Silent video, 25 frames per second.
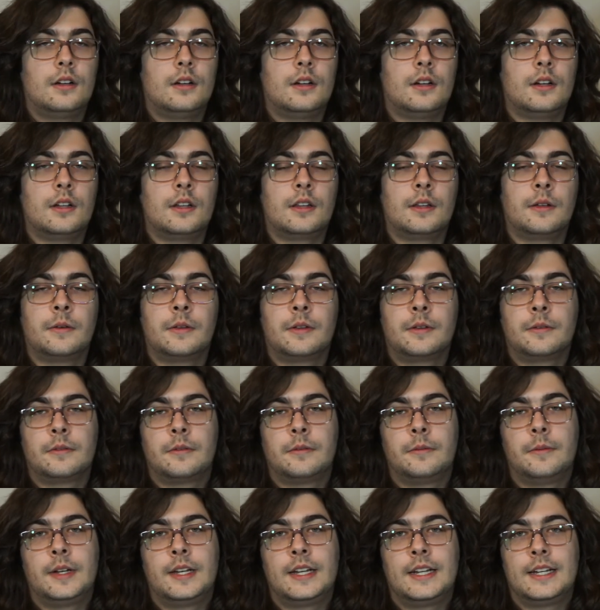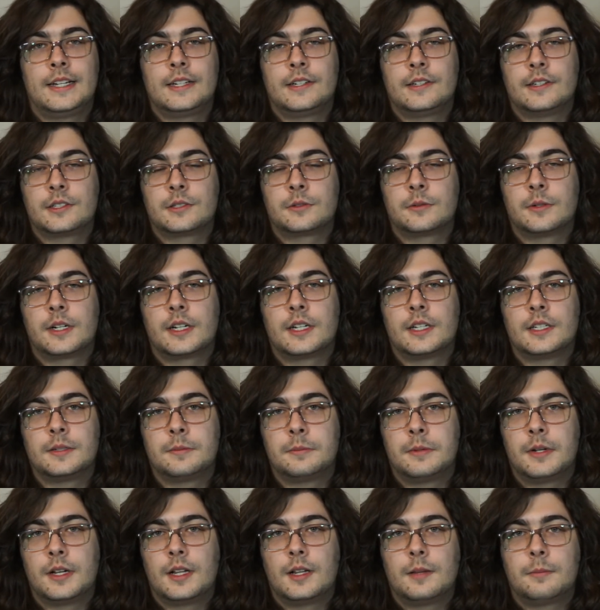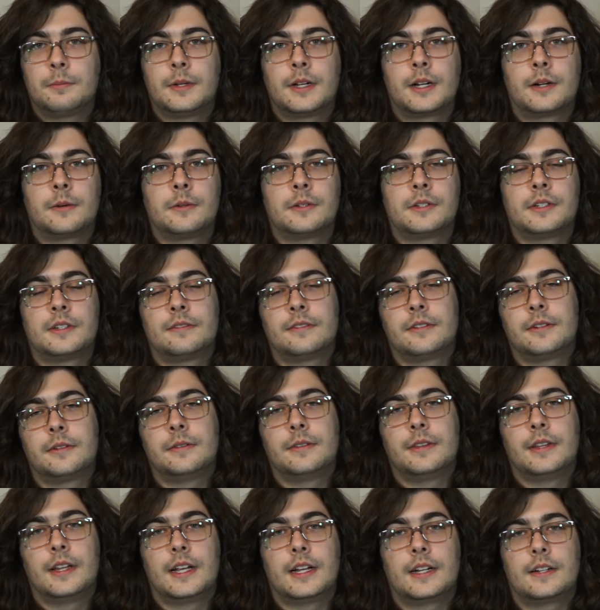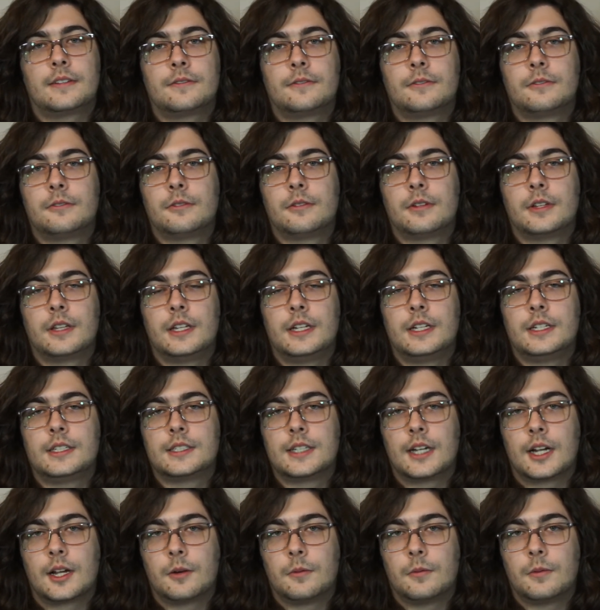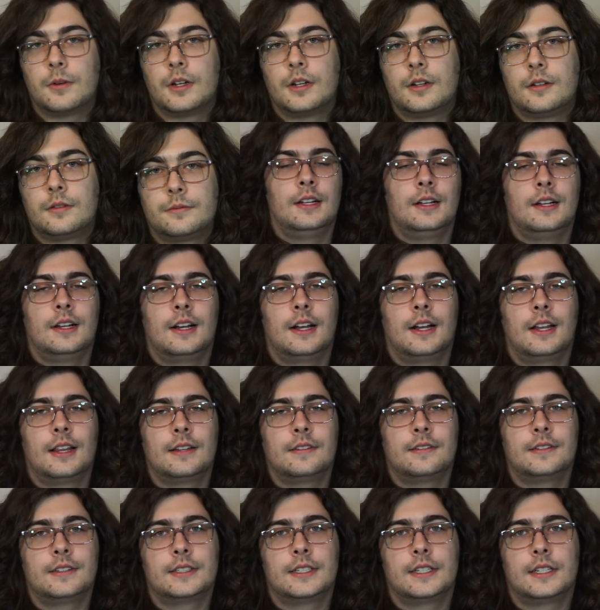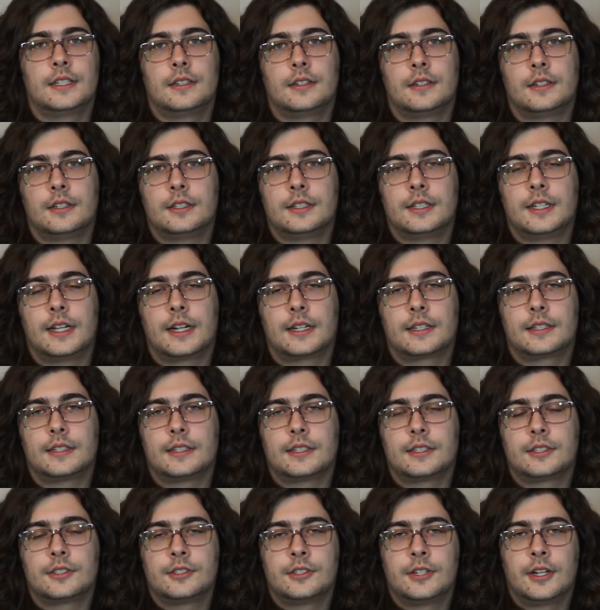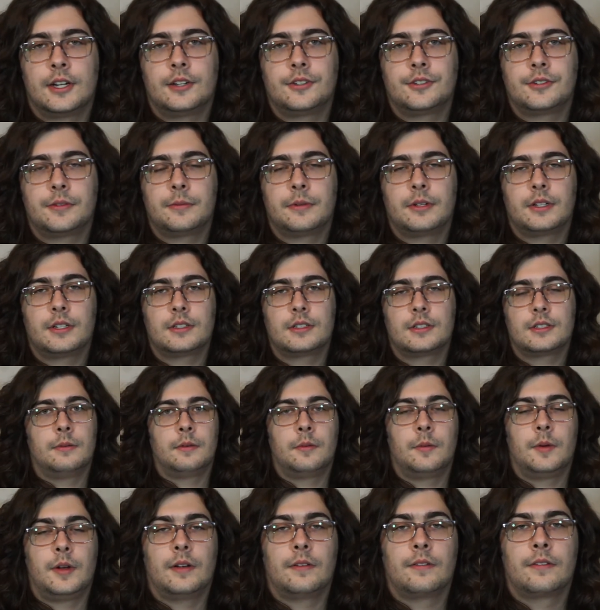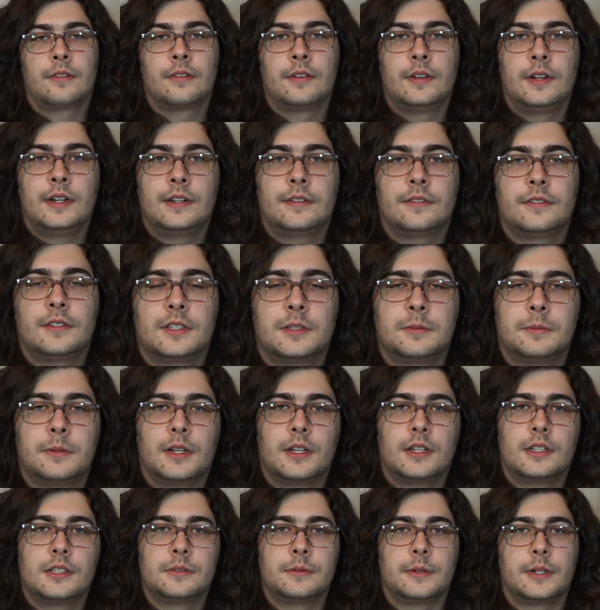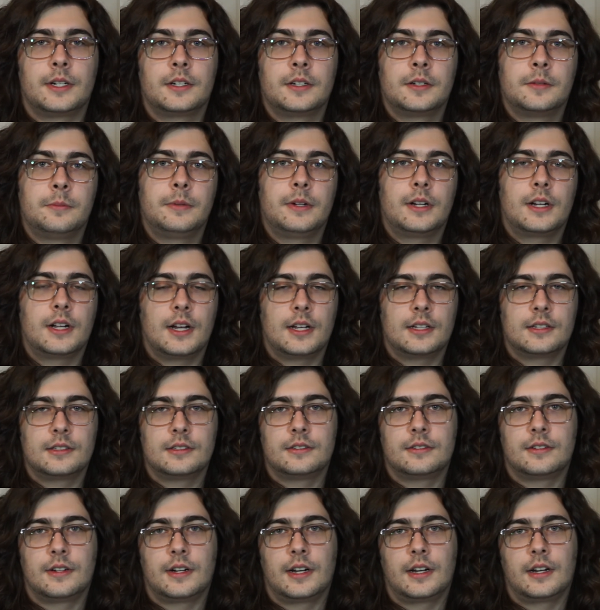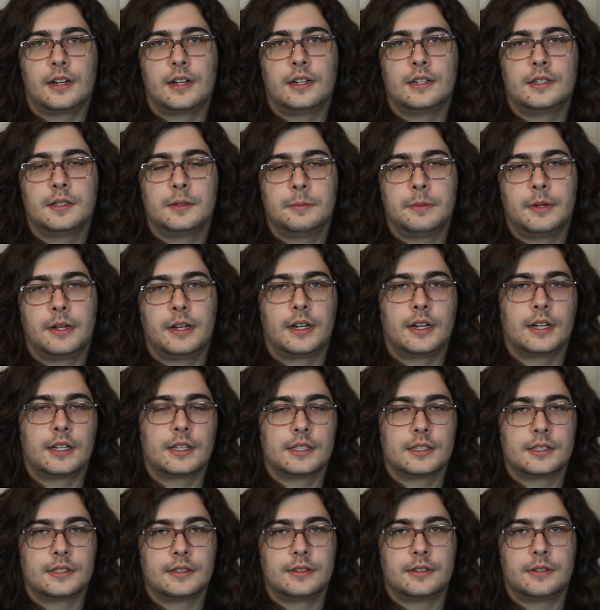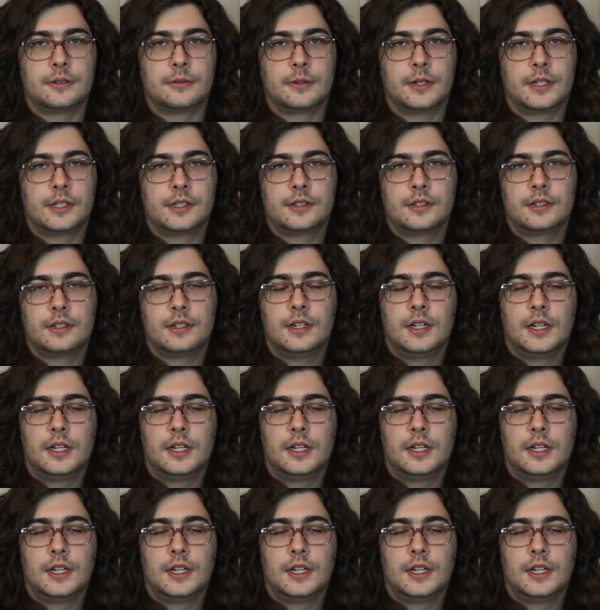The only one we need here is Quicken Spell. Pick whichever you'd like for the second one. At level 10, our tactics change a bit, and we have 3 different spells we could be concentrating on depending on the situation.